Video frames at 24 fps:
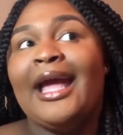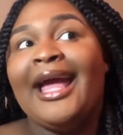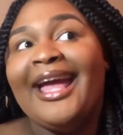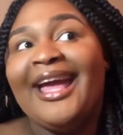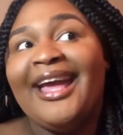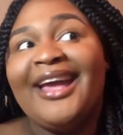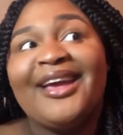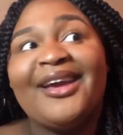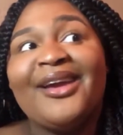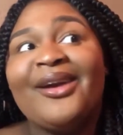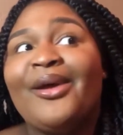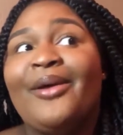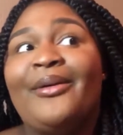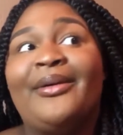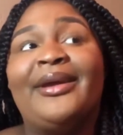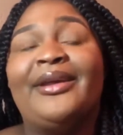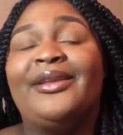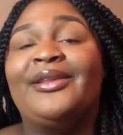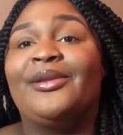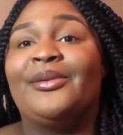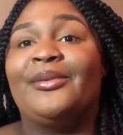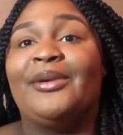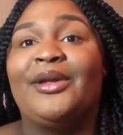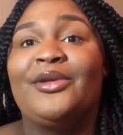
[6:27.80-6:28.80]
it can go
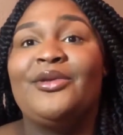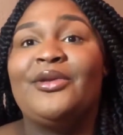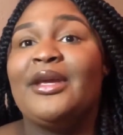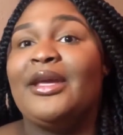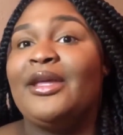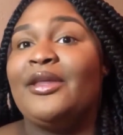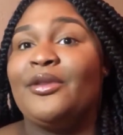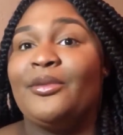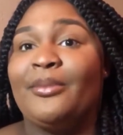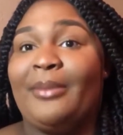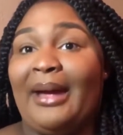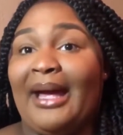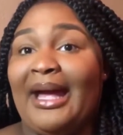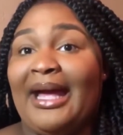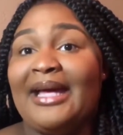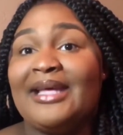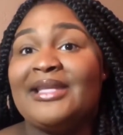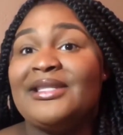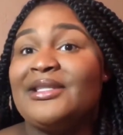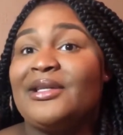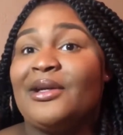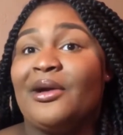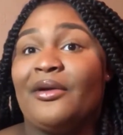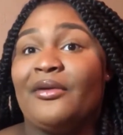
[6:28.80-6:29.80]
either way. You can either
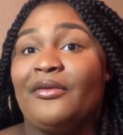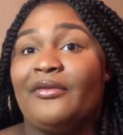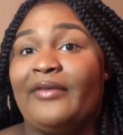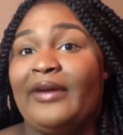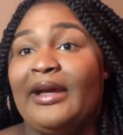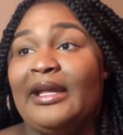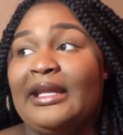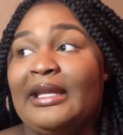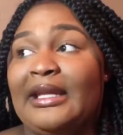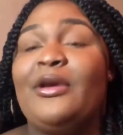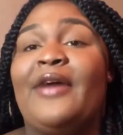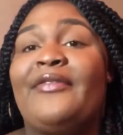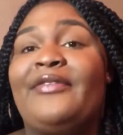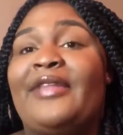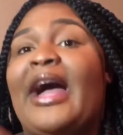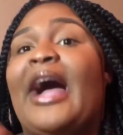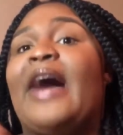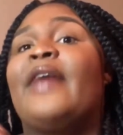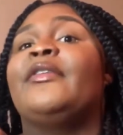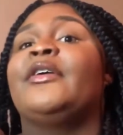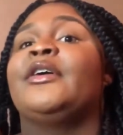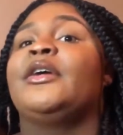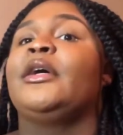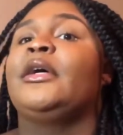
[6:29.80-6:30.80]
pass it or fail it. You have to
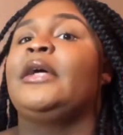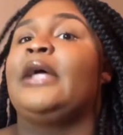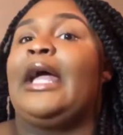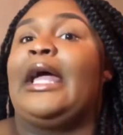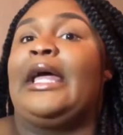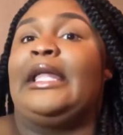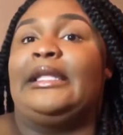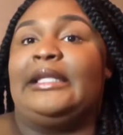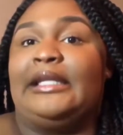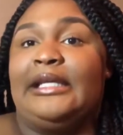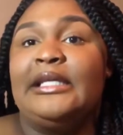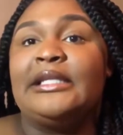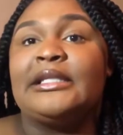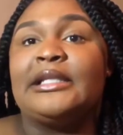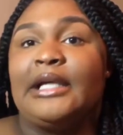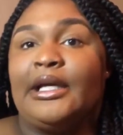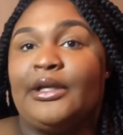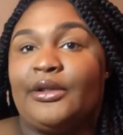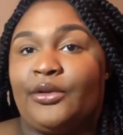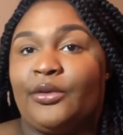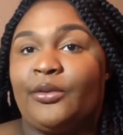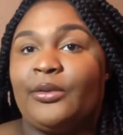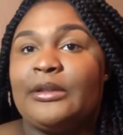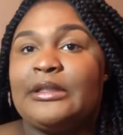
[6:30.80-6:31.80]
have a, at least
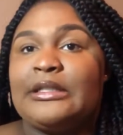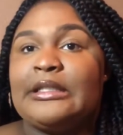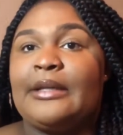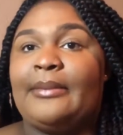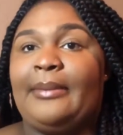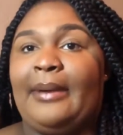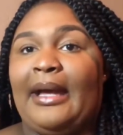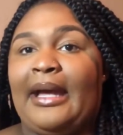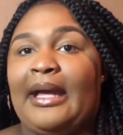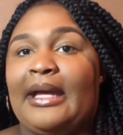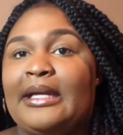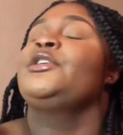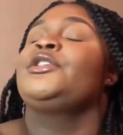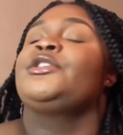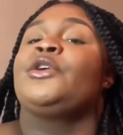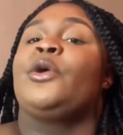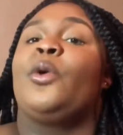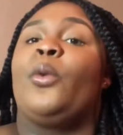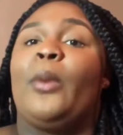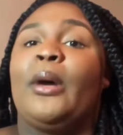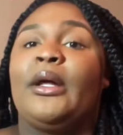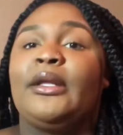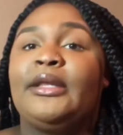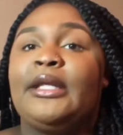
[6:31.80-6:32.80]
a three to pass.
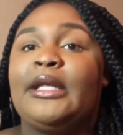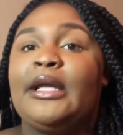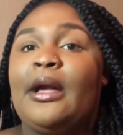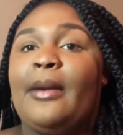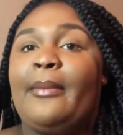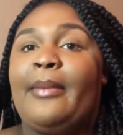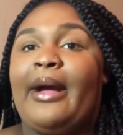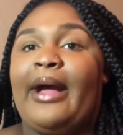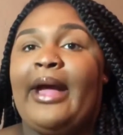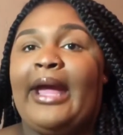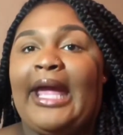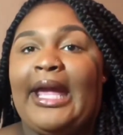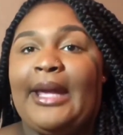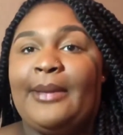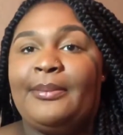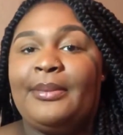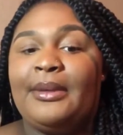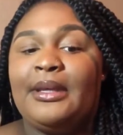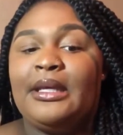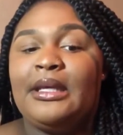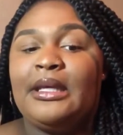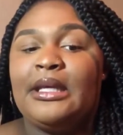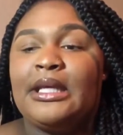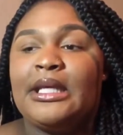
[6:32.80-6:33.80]
So one thing about
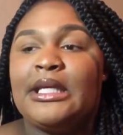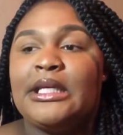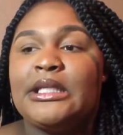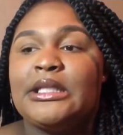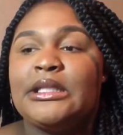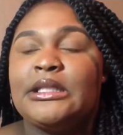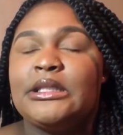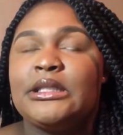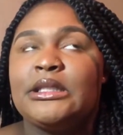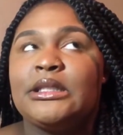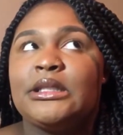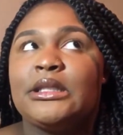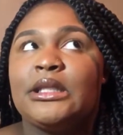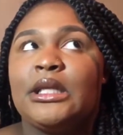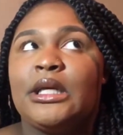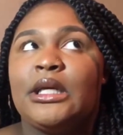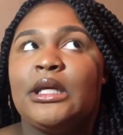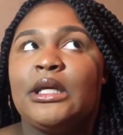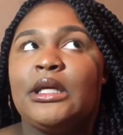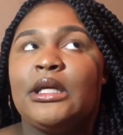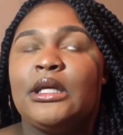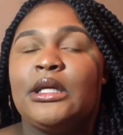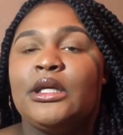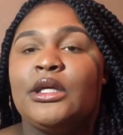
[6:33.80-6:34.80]
AP is
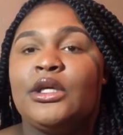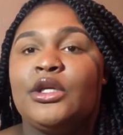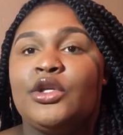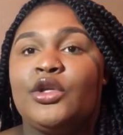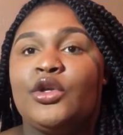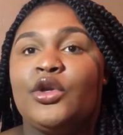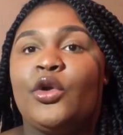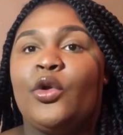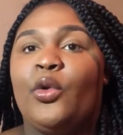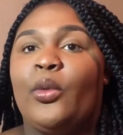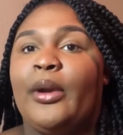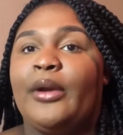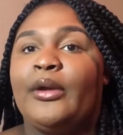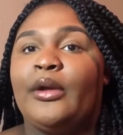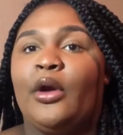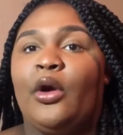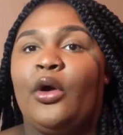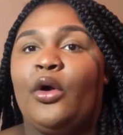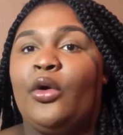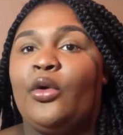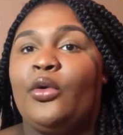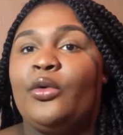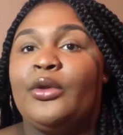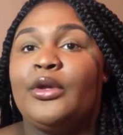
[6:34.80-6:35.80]
you're going the
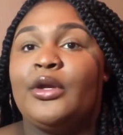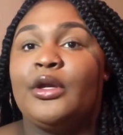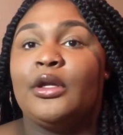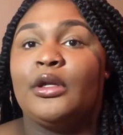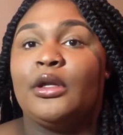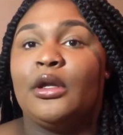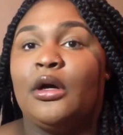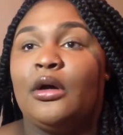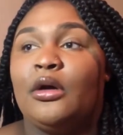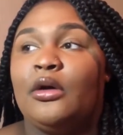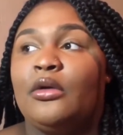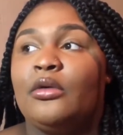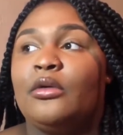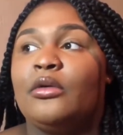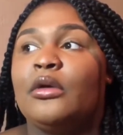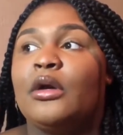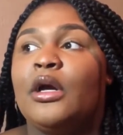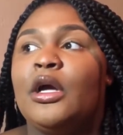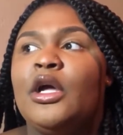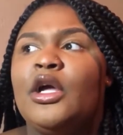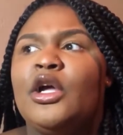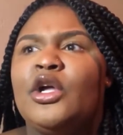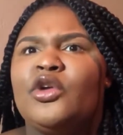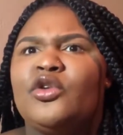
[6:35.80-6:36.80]
whole year long.
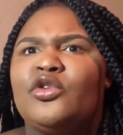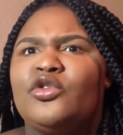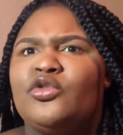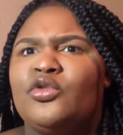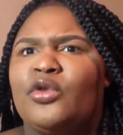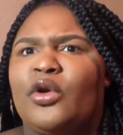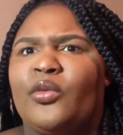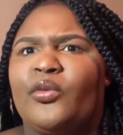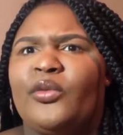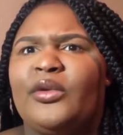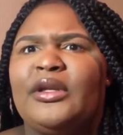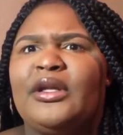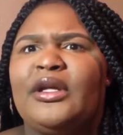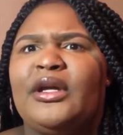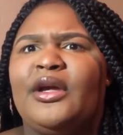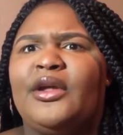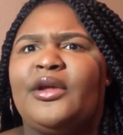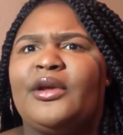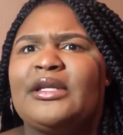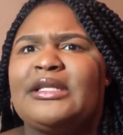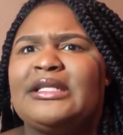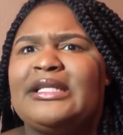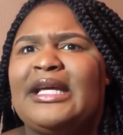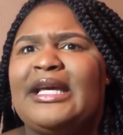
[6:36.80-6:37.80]
You're doing really
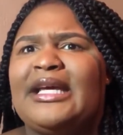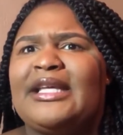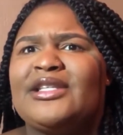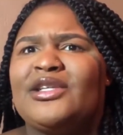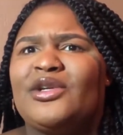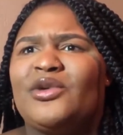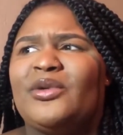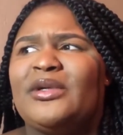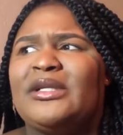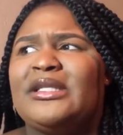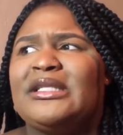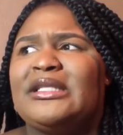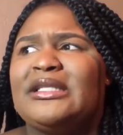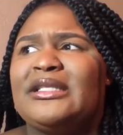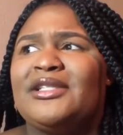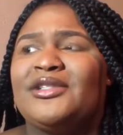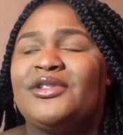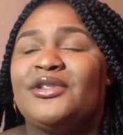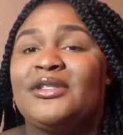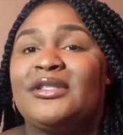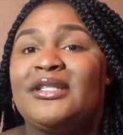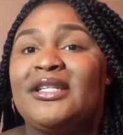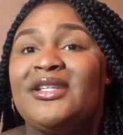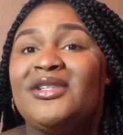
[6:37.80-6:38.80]
good on your test quizzes
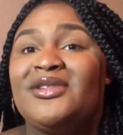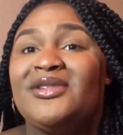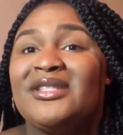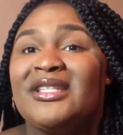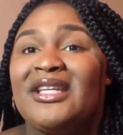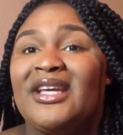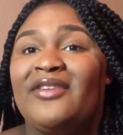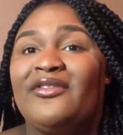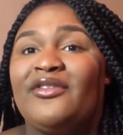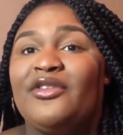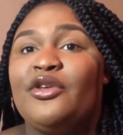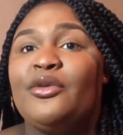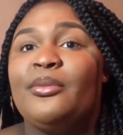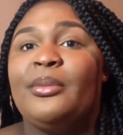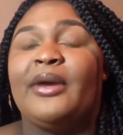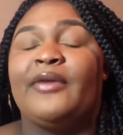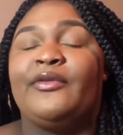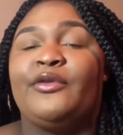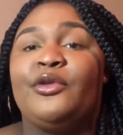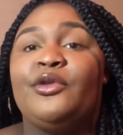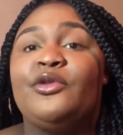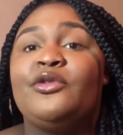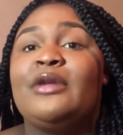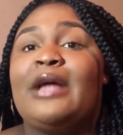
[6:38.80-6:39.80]
that your teacher's giving you.
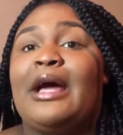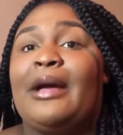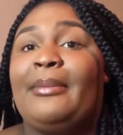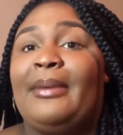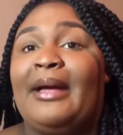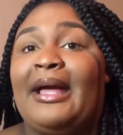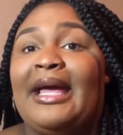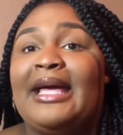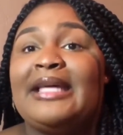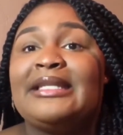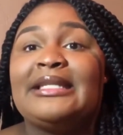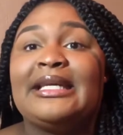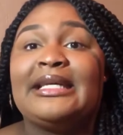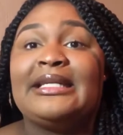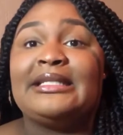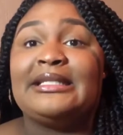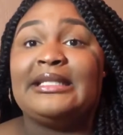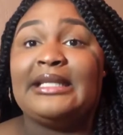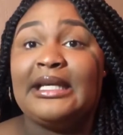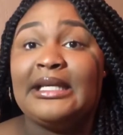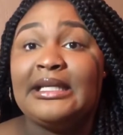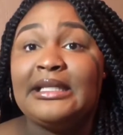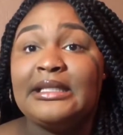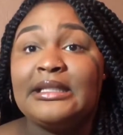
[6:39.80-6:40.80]
But if you do not pass that
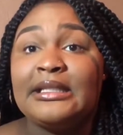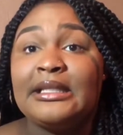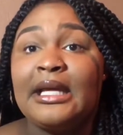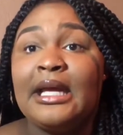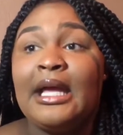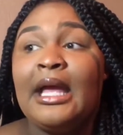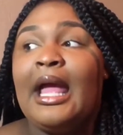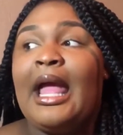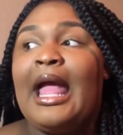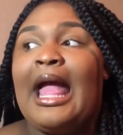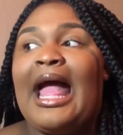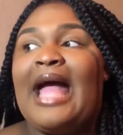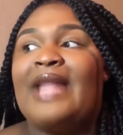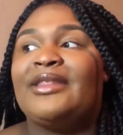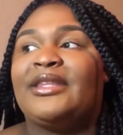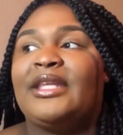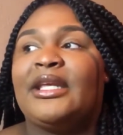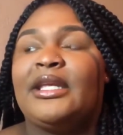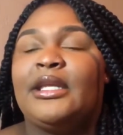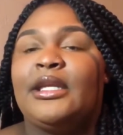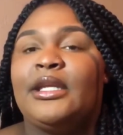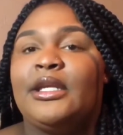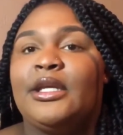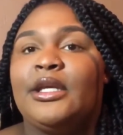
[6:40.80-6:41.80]
test at
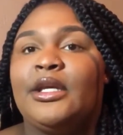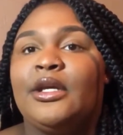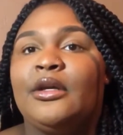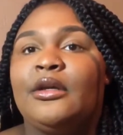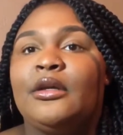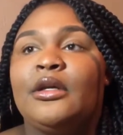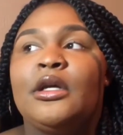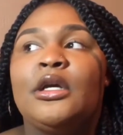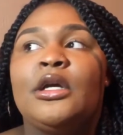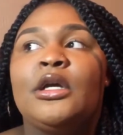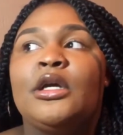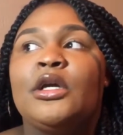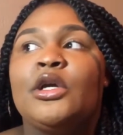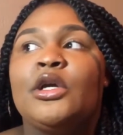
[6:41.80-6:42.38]
the end of the year,